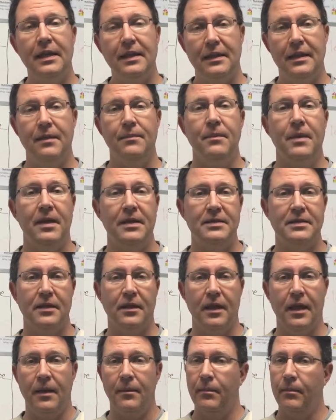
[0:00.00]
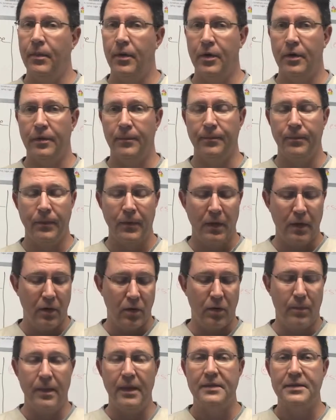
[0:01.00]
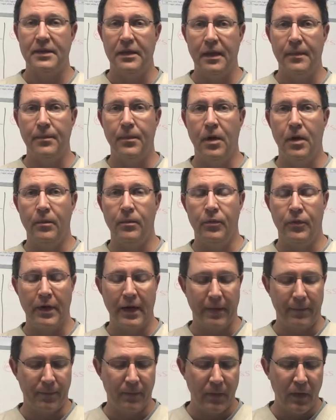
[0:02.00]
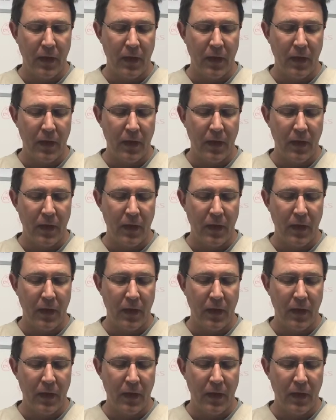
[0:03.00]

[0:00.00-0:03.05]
that makes the light burn or makes the light bulb bright.